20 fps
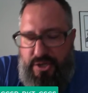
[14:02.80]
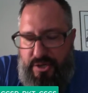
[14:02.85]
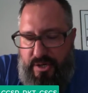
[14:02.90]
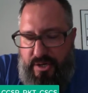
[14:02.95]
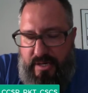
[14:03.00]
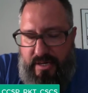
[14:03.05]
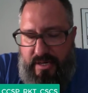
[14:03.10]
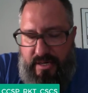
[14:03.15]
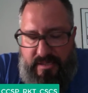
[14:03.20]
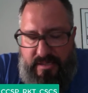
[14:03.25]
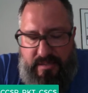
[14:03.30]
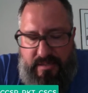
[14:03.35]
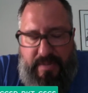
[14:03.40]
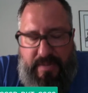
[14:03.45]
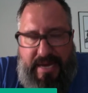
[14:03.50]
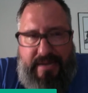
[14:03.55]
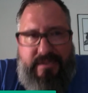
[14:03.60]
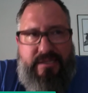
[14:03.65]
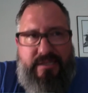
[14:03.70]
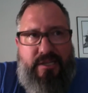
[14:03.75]
can
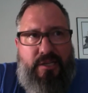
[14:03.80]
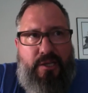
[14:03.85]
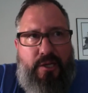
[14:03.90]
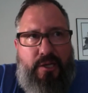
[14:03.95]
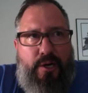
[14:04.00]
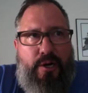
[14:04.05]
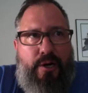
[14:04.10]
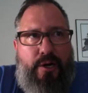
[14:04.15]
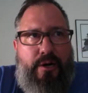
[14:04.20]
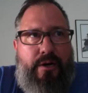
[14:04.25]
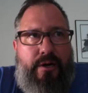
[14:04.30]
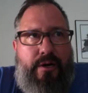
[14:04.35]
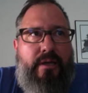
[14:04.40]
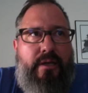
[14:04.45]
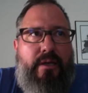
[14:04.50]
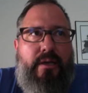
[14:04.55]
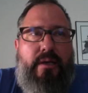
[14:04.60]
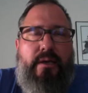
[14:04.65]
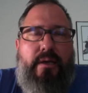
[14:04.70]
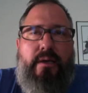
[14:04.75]
expect to learn
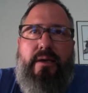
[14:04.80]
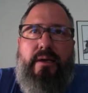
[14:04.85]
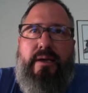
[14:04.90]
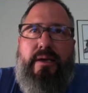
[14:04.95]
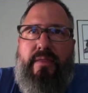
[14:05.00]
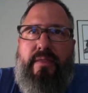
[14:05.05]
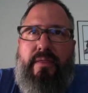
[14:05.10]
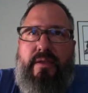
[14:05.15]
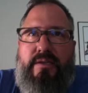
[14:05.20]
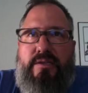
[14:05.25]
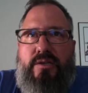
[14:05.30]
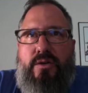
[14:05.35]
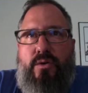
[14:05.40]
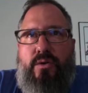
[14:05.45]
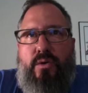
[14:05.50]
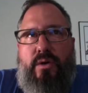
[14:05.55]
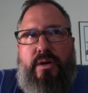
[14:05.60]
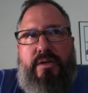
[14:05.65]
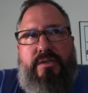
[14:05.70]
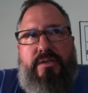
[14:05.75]
in this
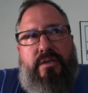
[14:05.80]
course.